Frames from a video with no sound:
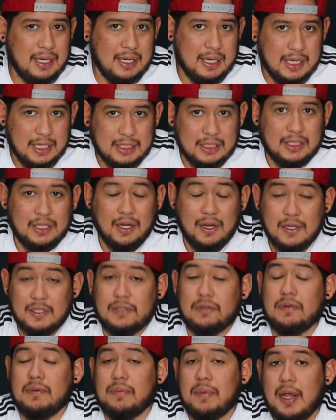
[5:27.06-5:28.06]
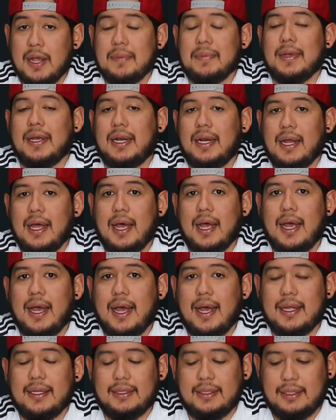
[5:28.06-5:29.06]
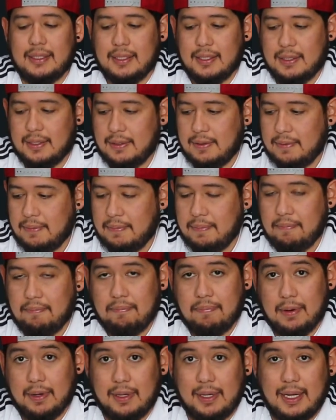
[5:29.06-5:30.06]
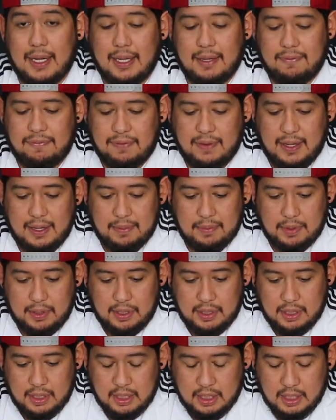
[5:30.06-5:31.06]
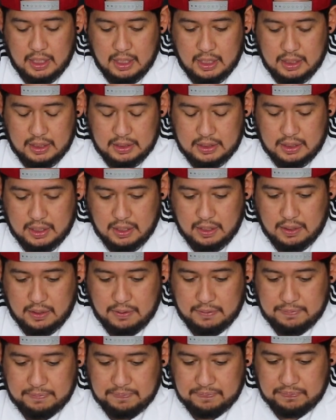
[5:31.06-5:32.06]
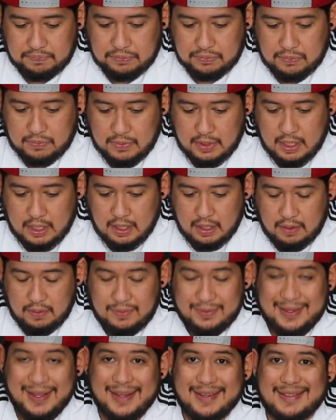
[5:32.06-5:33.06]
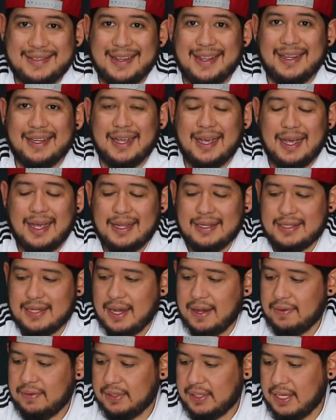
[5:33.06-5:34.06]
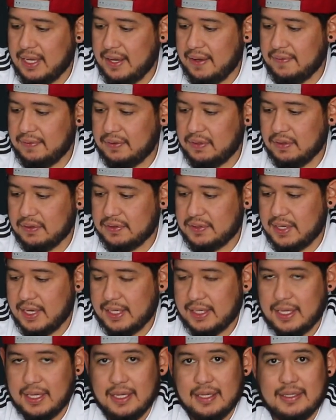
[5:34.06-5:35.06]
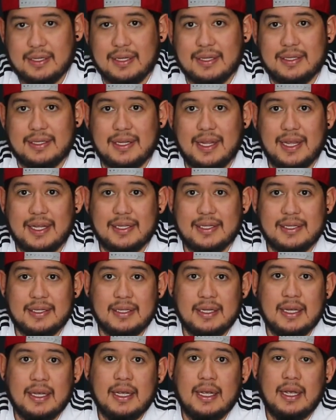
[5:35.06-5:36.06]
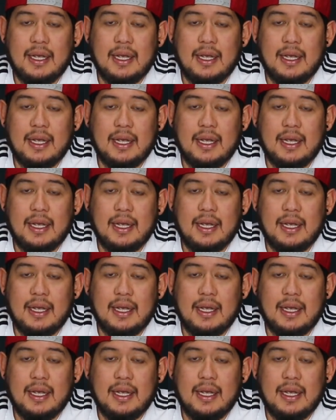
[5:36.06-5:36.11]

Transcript: It does remind me a lot at the Bud Light flavor. So with that said, guys, I will give Dos Equis a 6.